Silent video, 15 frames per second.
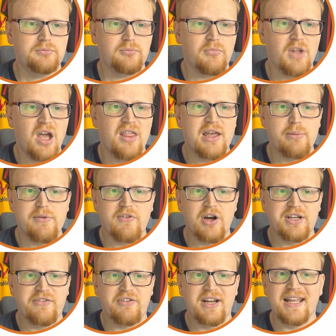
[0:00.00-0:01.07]
And then we've got
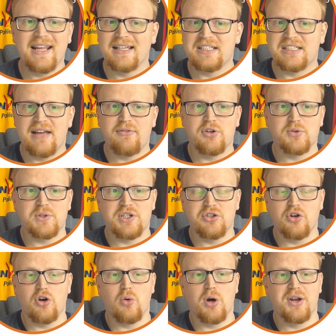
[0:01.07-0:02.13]
different English levels, which is
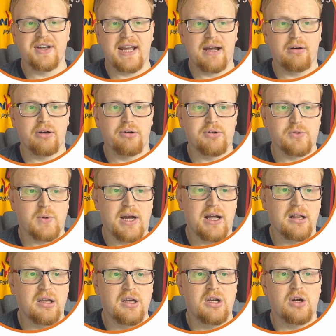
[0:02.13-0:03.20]
all one download as well,
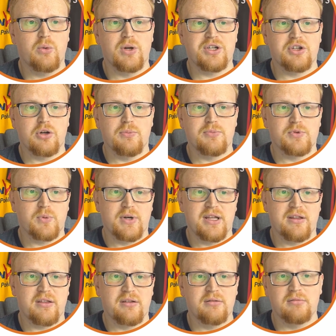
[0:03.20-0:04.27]
which comes
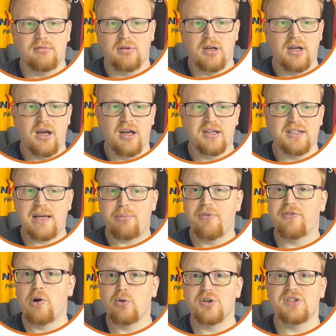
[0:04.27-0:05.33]
with separate
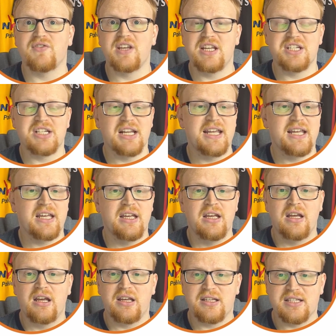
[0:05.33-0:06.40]
folders for each league.
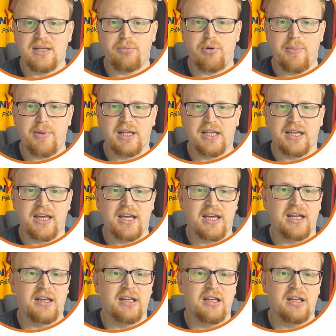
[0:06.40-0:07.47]
You can see Premier League here,
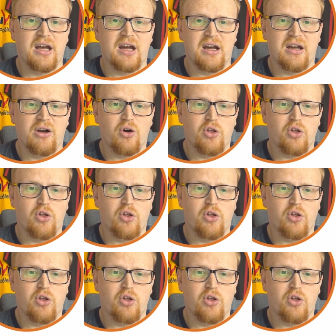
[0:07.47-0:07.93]
all the